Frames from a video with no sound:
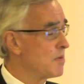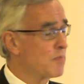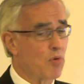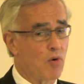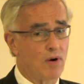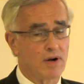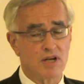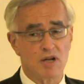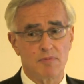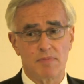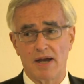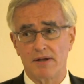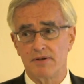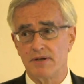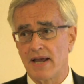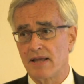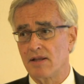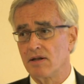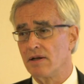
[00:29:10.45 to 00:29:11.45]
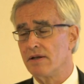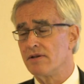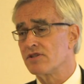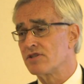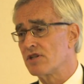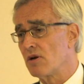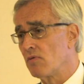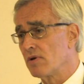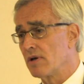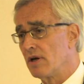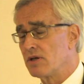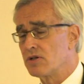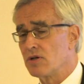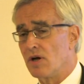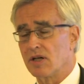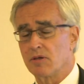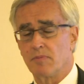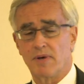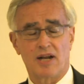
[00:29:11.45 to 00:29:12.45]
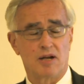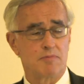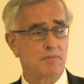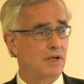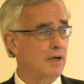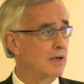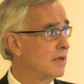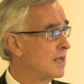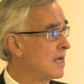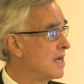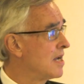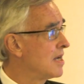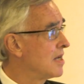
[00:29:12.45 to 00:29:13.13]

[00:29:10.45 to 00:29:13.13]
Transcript: important about Netherlands that we're going to talk about in a minute.